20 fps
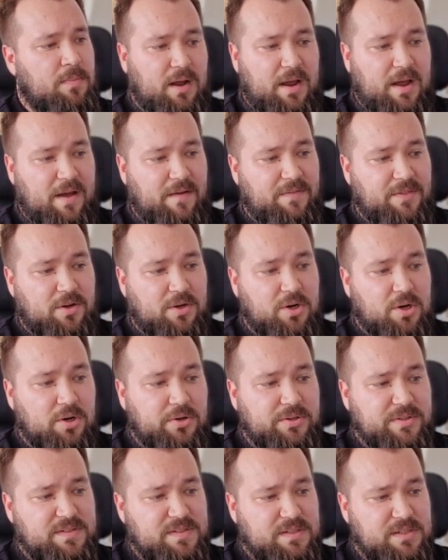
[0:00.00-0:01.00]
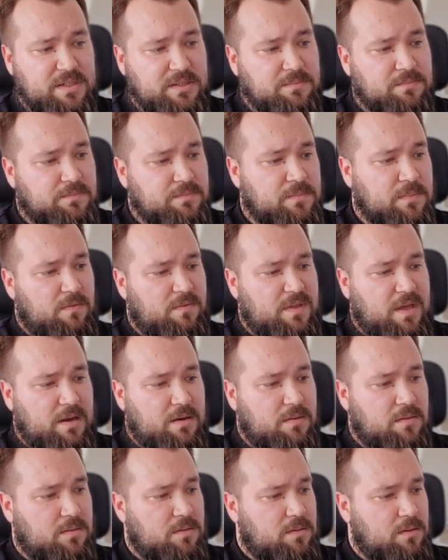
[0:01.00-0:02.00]
I have the currency,
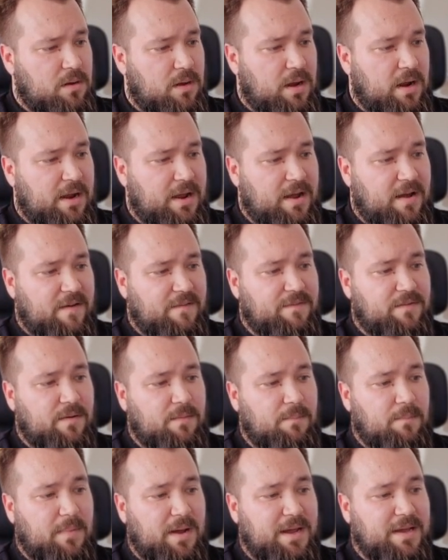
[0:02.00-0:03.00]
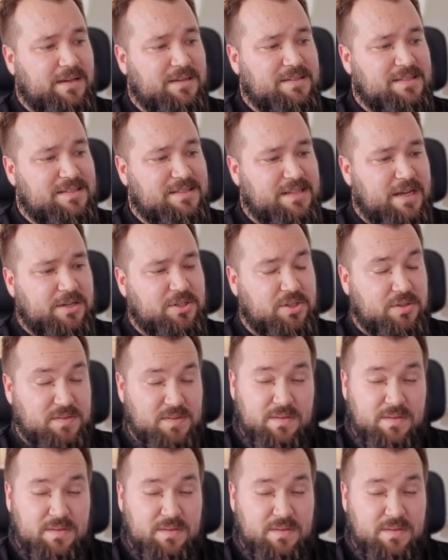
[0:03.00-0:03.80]
then I have my sections.